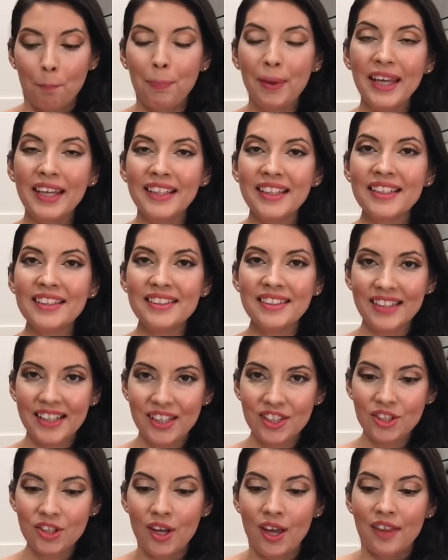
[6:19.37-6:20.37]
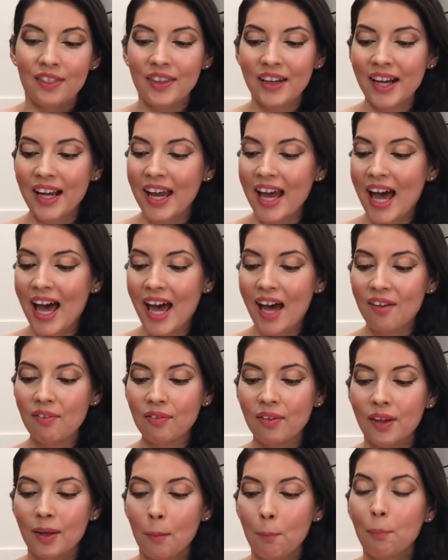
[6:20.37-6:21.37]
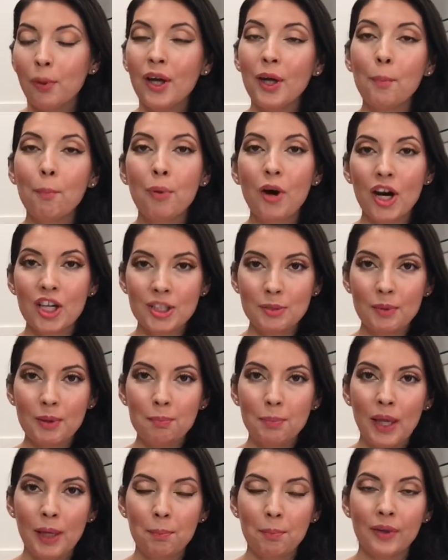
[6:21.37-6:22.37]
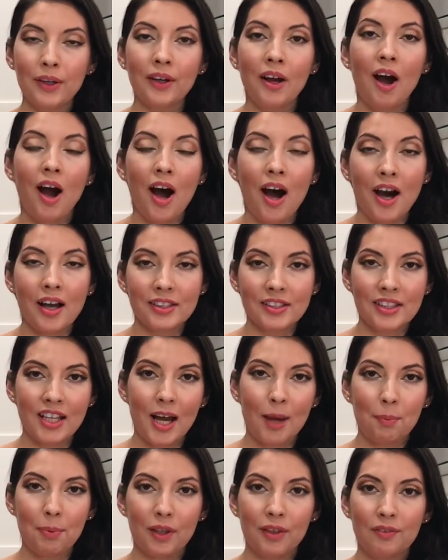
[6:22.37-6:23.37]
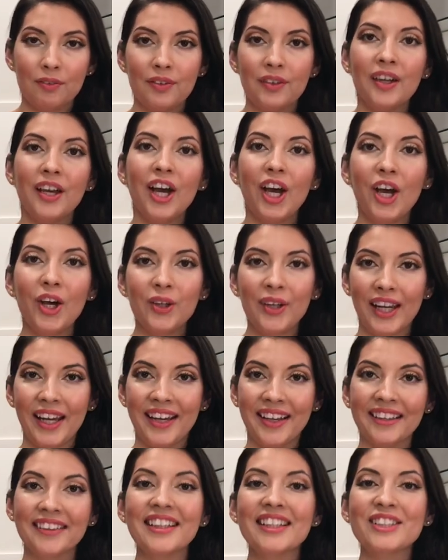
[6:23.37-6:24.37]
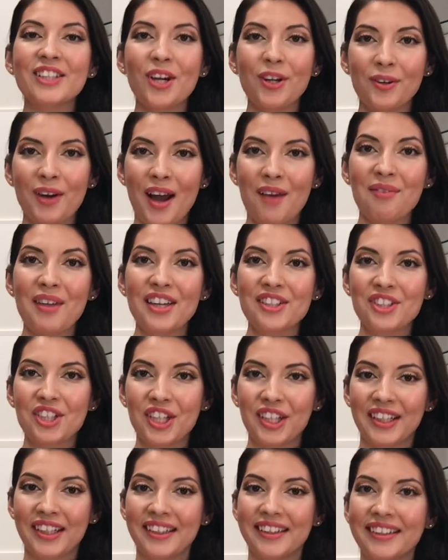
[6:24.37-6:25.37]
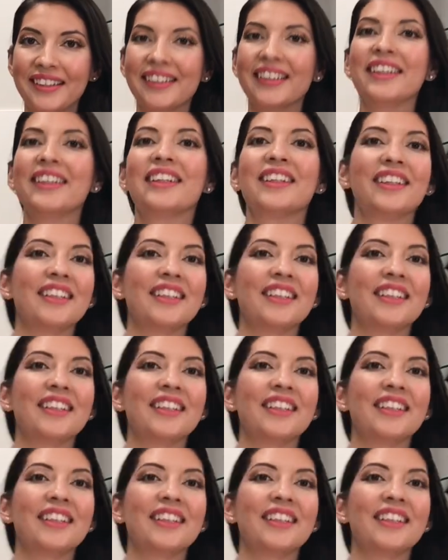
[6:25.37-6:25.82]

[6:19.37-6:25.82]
baking dish that I have put parchment paper on top of. Okay, let's go grab that chicken.